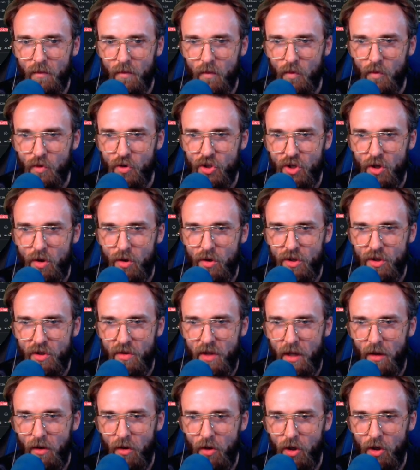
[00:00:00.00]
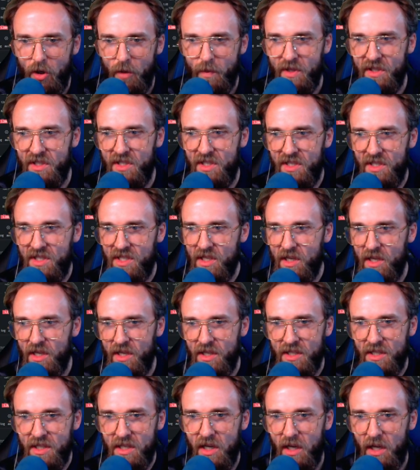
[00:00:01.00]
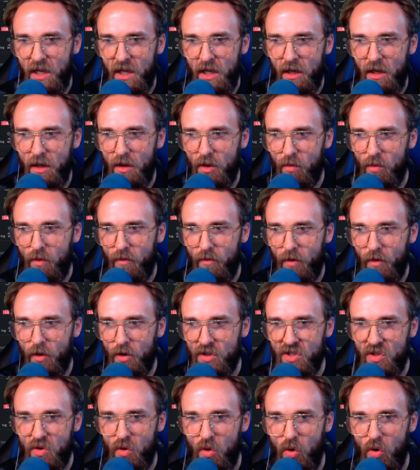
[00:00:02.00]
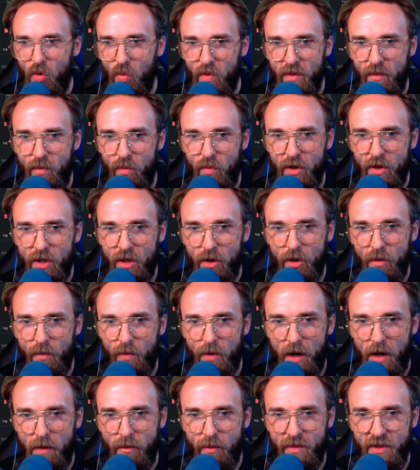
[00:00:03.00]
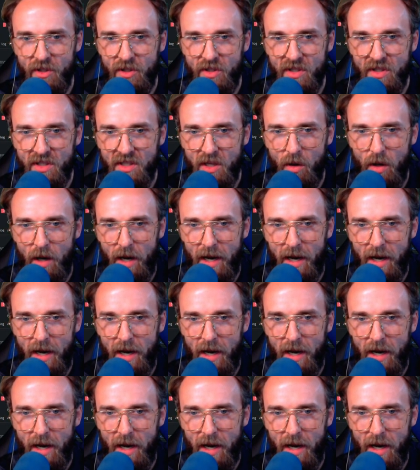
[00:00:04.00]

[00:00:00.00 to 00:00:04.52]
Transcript: We're showing you that, look, B T C is getting the reversal. We we could probably just go.